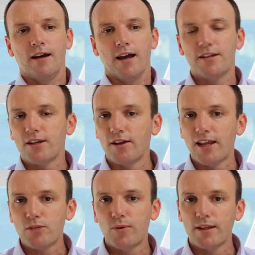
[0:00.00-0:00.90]
And so
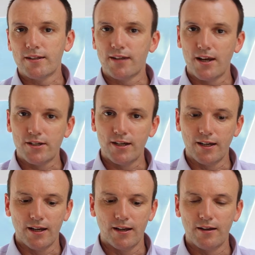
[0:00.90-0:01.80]
that's where the
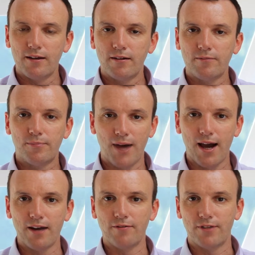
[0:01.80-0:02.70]
sketching
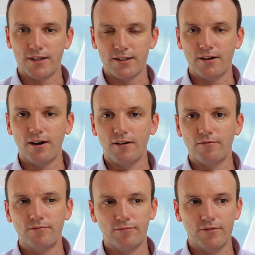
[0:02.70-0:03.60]
part of the design
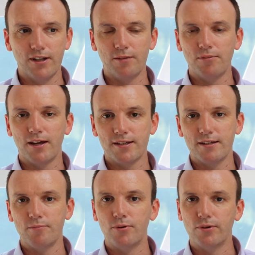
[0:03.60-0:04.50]
really plays an
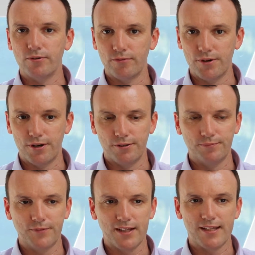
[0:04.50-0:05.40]
important role.
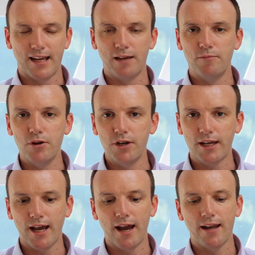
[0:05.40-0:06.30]
It's that
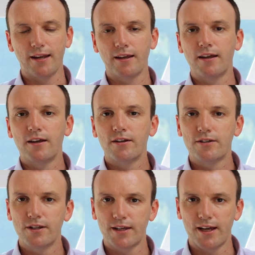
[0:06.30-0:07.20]
communicating
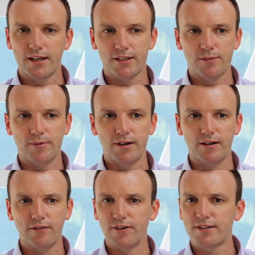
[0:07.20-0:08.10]
to the customer
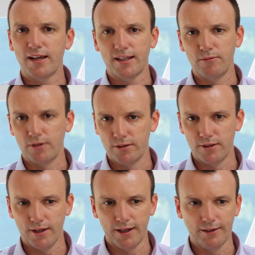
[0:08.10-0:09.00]
of exactly what you're
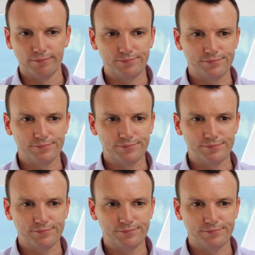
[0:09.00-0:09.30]
thinking.